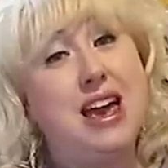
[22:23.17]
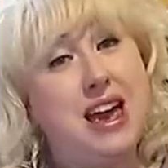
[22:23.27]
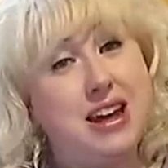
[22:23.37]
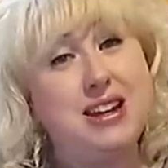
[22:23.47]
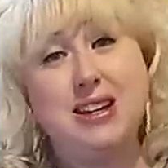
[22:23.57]

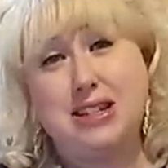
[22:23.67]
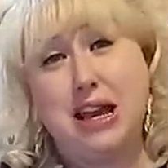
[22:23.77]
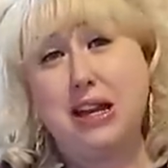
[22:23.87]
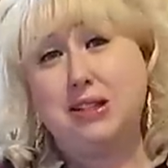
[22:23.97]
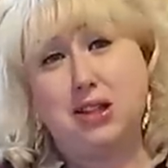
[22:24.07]
Editing
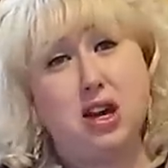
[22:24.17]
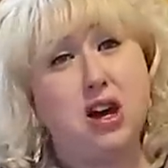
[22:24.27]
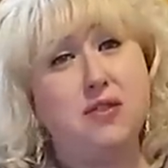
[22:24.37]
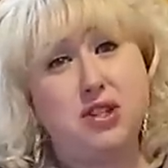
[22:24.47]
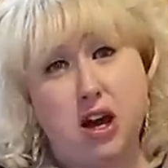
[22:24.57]
takes a
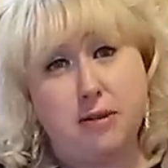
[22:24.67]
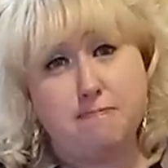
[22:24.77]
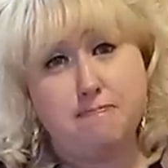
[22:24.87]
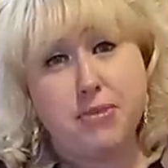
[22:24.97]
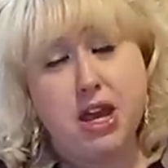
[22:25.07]
lot of
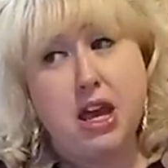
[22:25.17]
time.